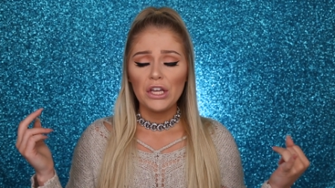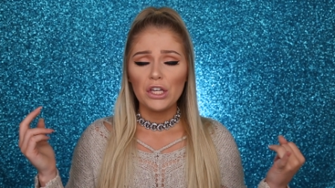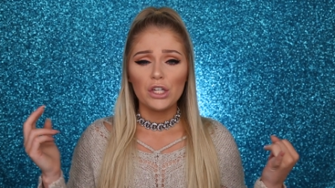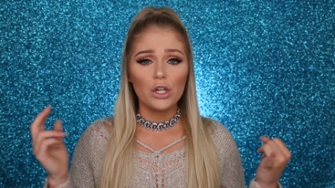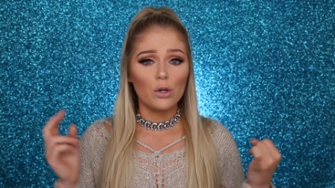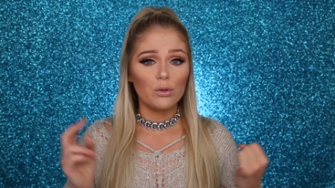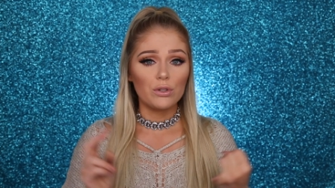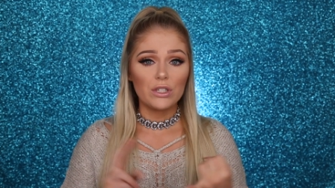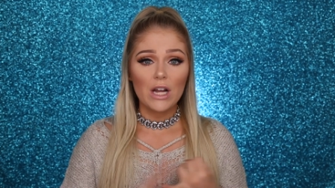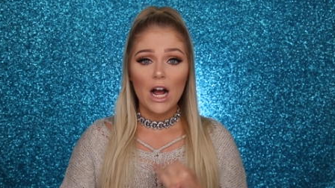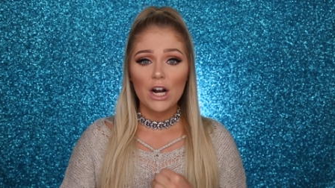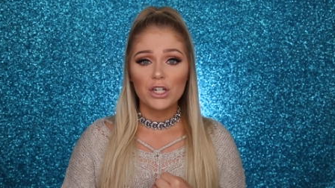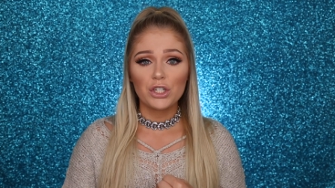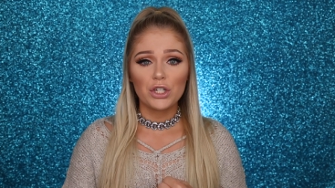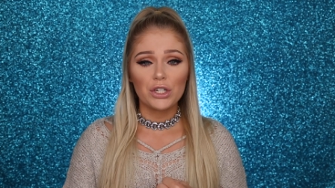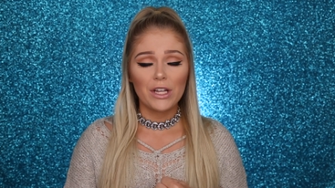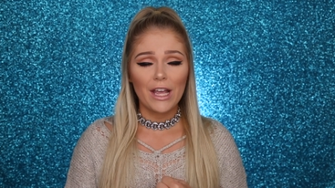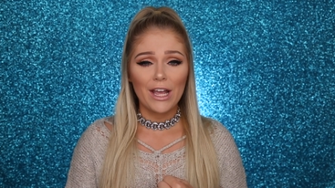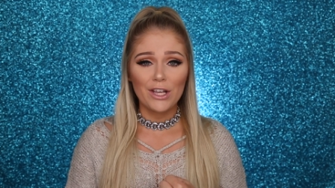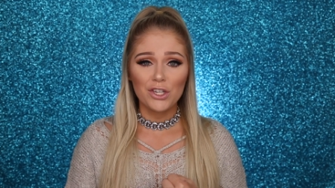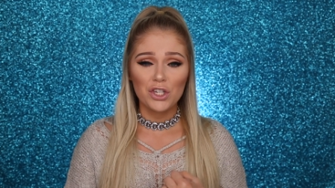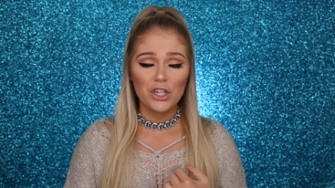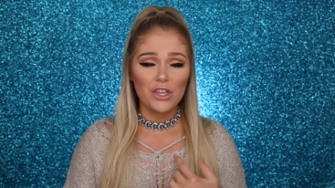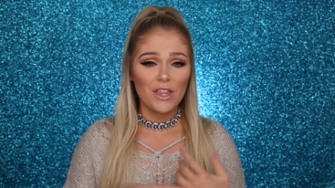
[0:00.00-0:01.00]
you know, Dr.
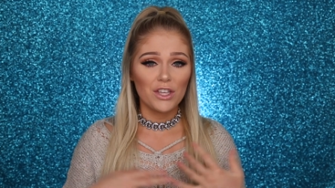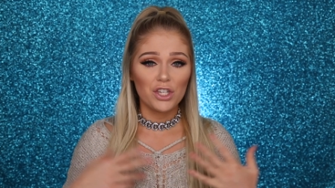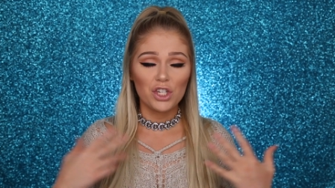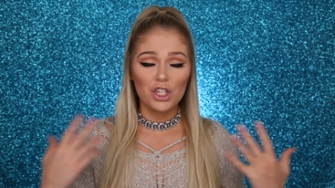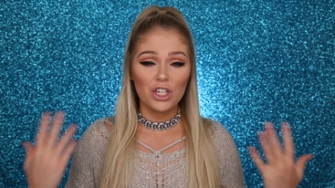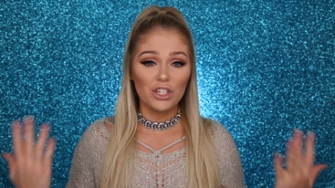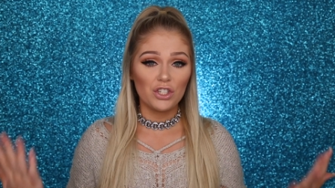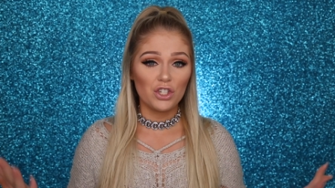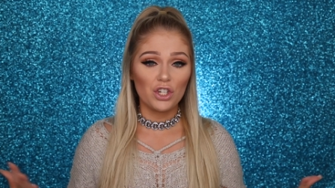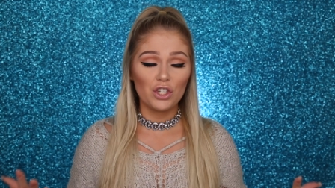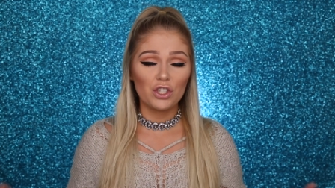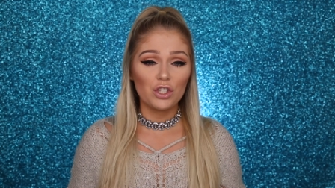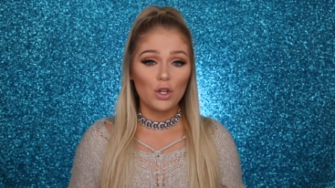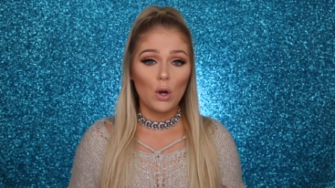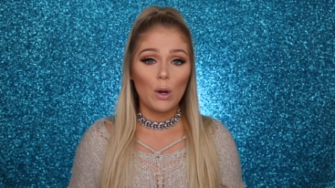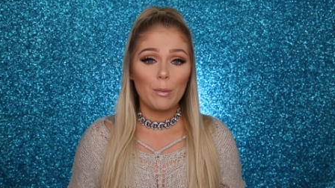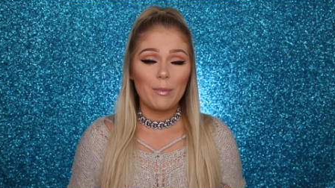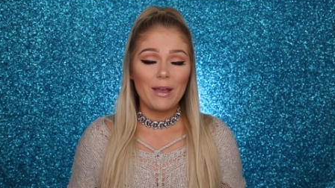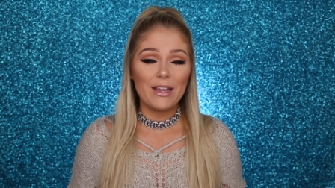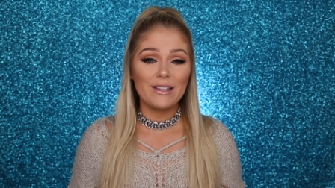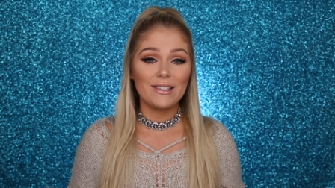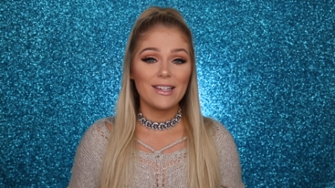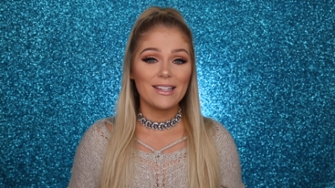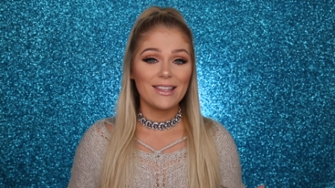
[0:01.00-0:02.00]
Ganchi, that she's just so
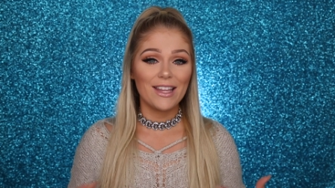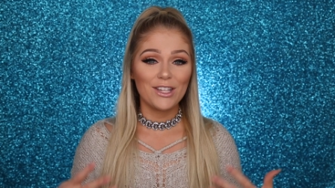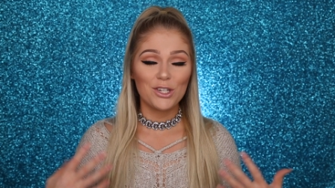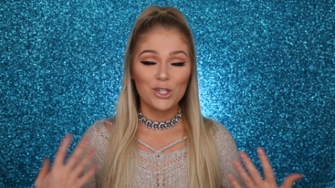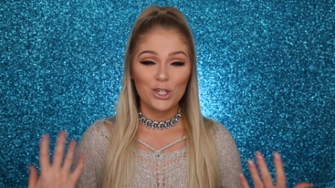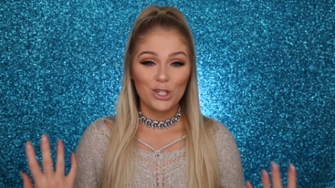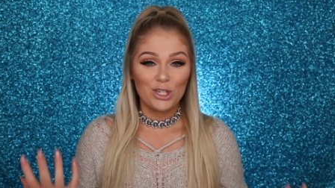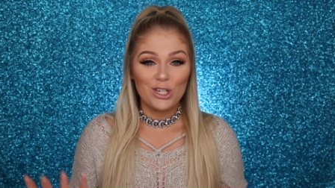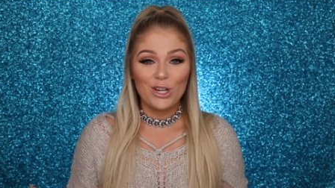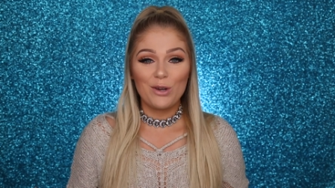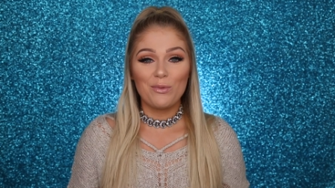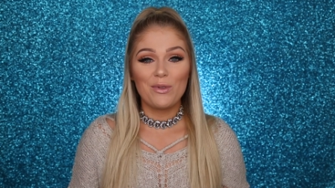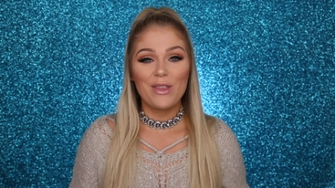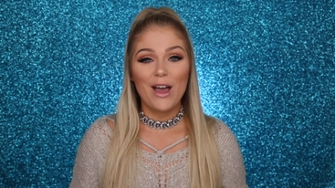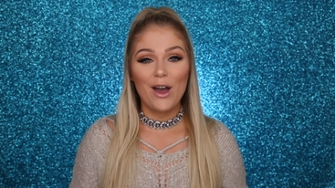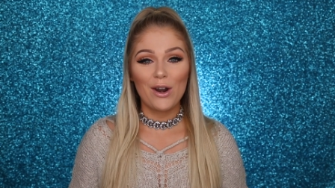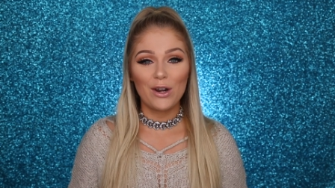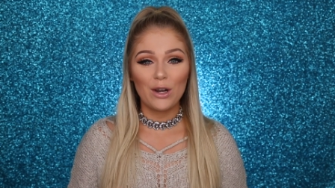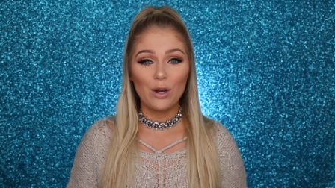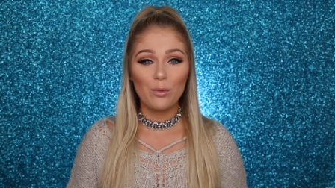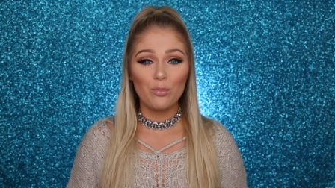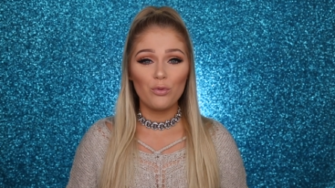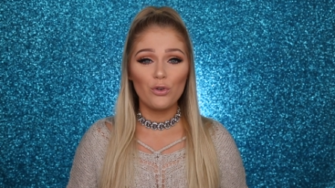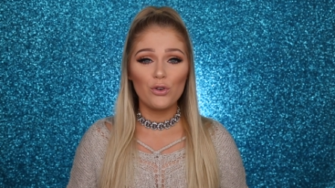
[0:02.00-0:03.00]
amazing that she did it
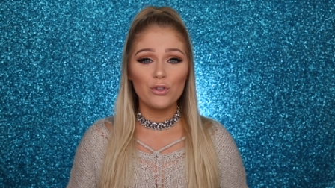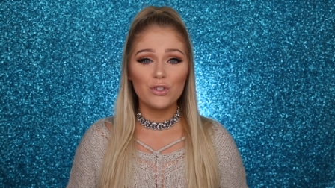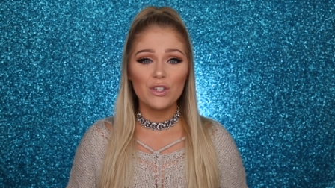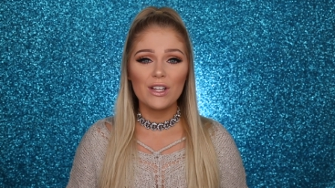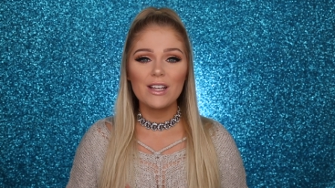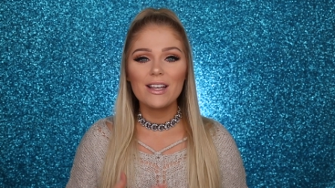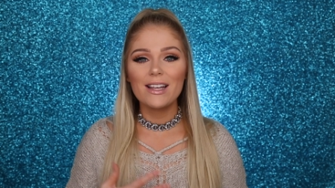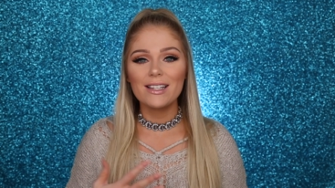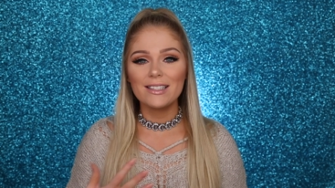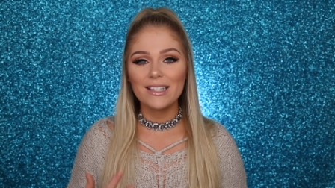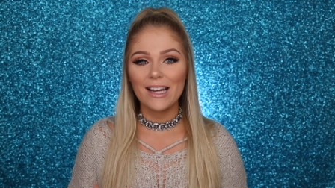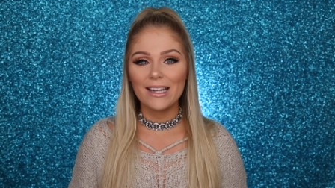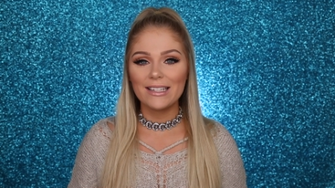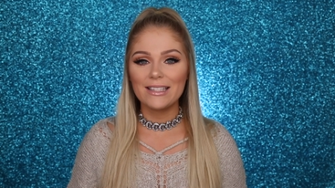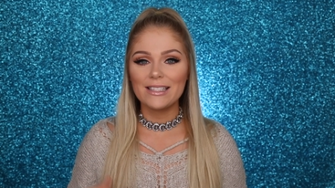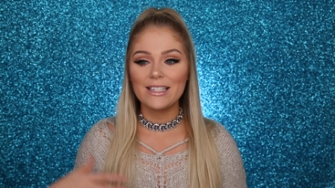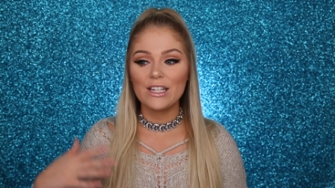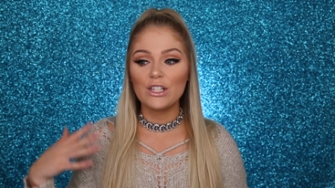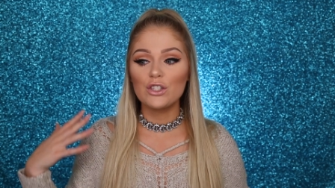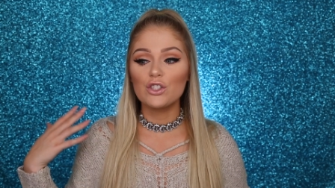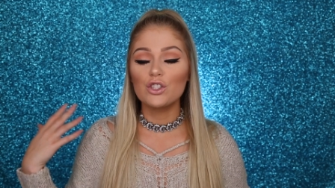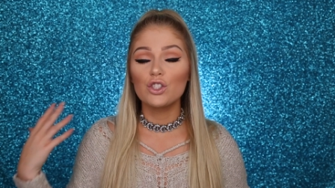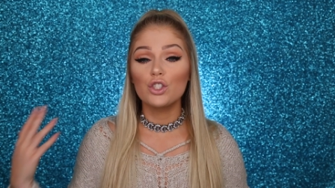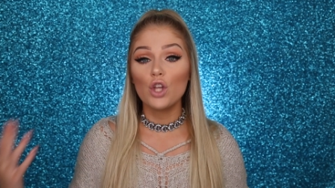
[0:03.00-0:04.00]
without any bruising because I had
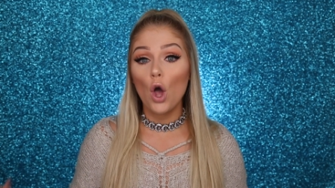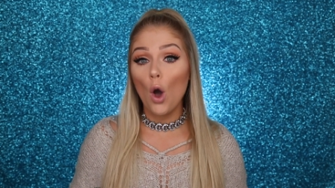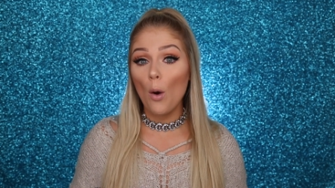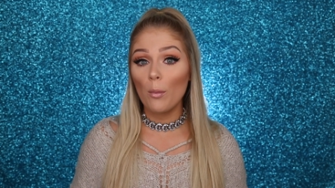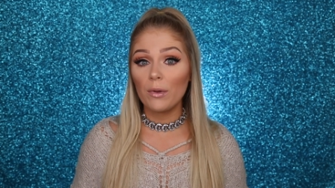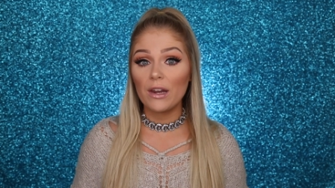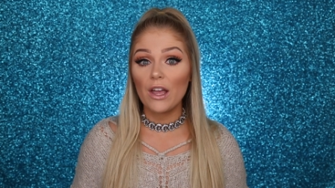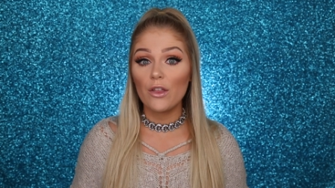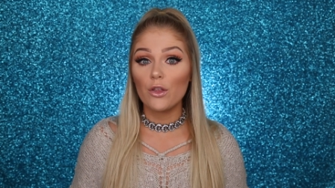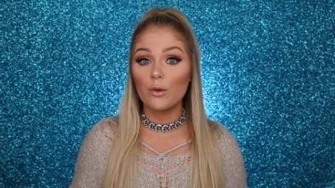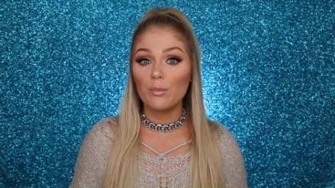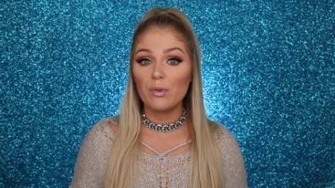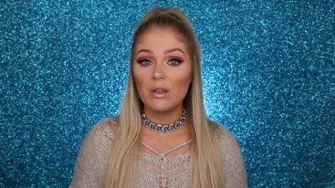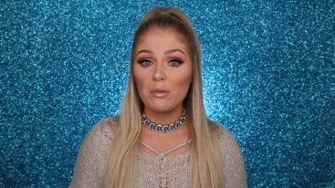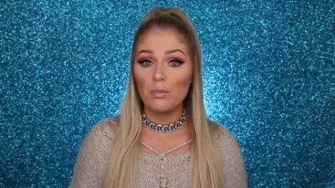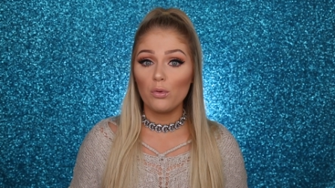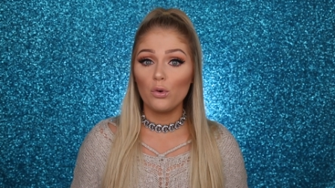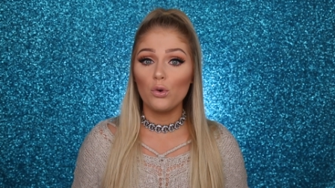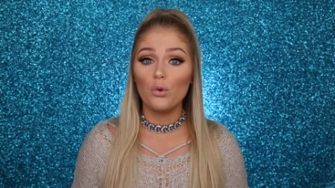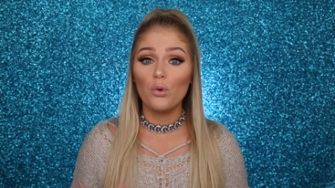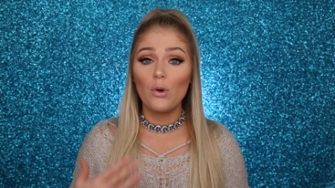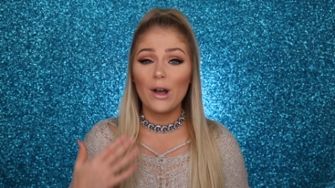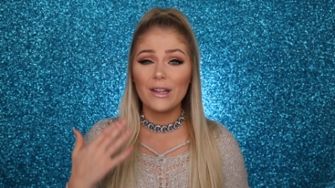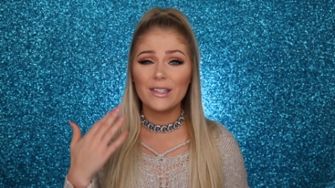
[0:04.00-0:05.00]
seen so many other
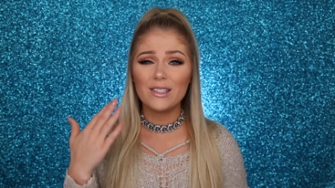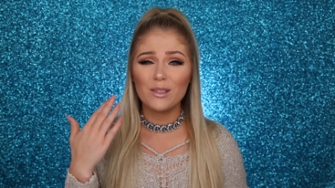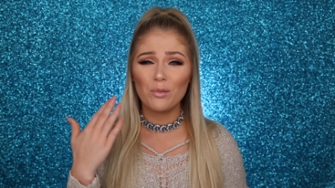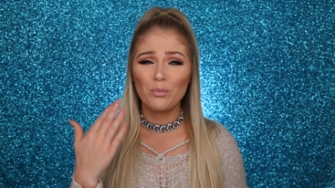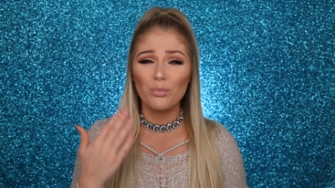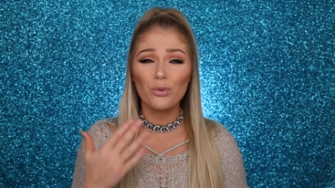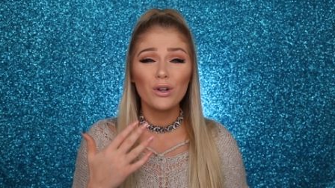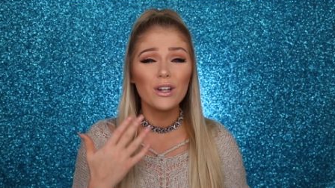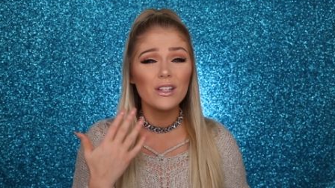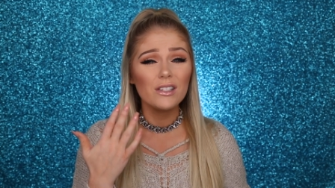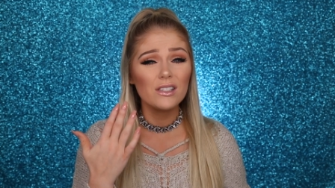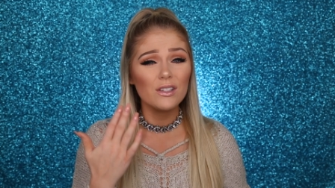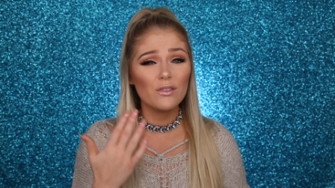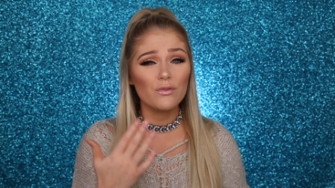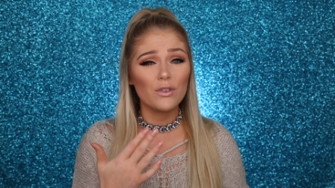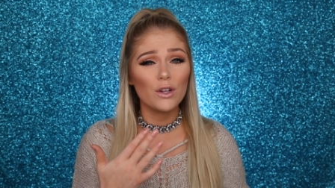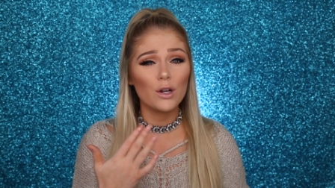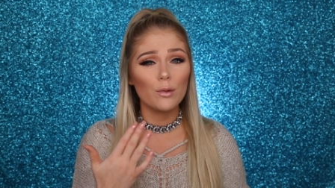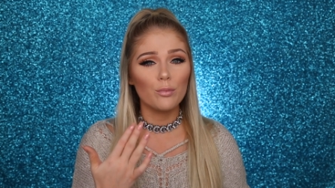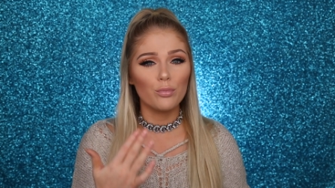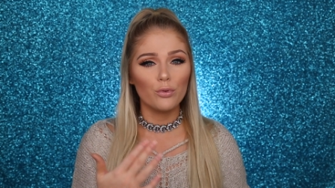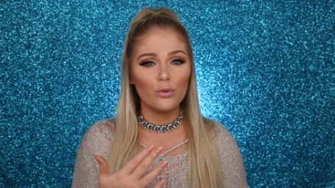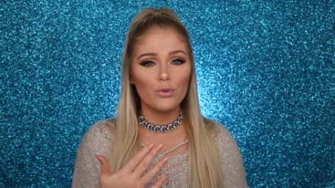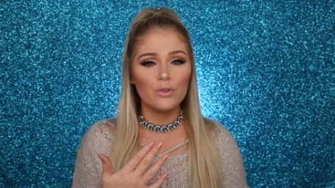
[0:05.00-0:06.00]
people who had some pretty
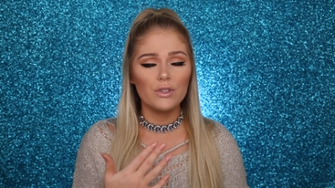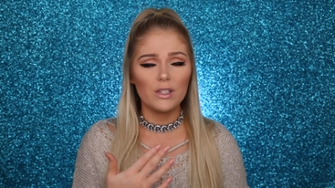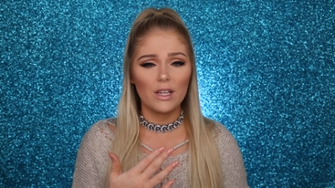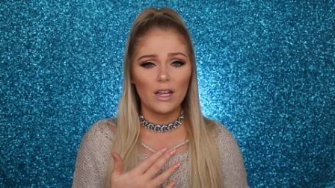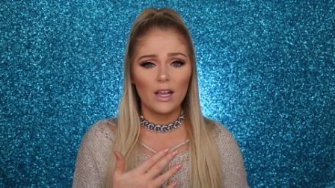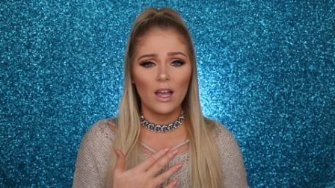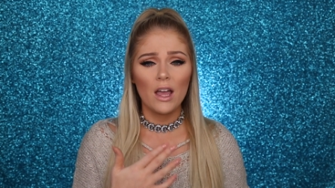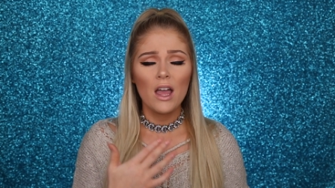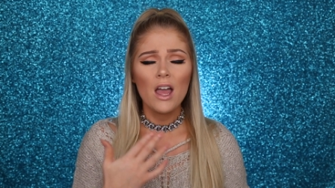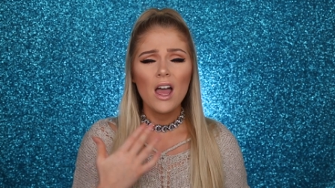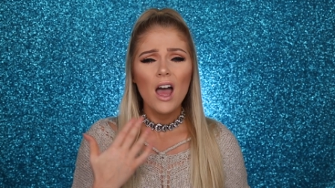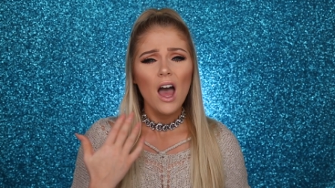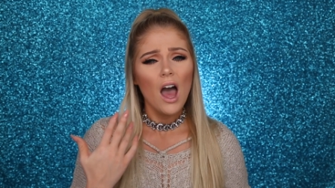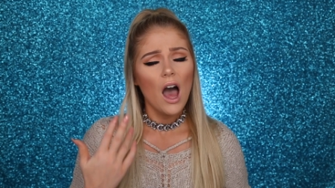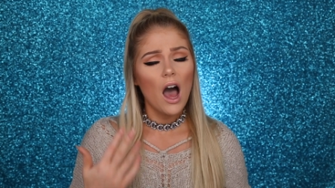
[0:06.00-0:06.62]
severe bruising